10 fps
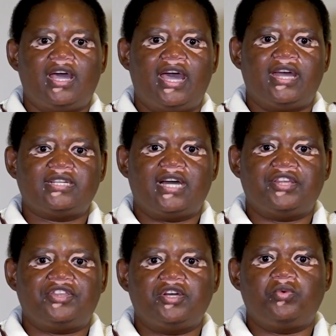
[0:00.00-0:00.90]
And
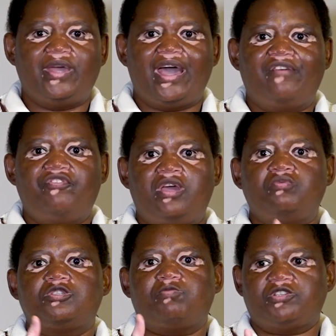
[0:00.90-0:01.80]
I think we have
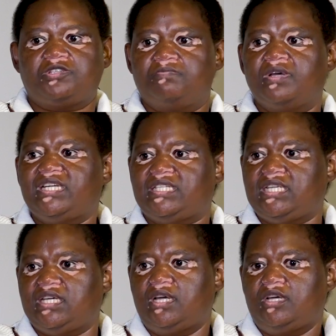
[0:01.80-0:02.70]
a
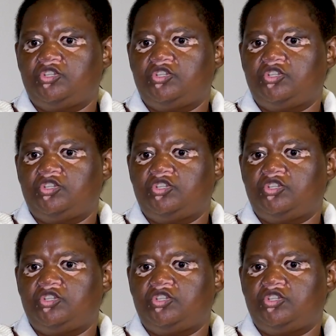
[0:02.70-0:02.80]
responsibility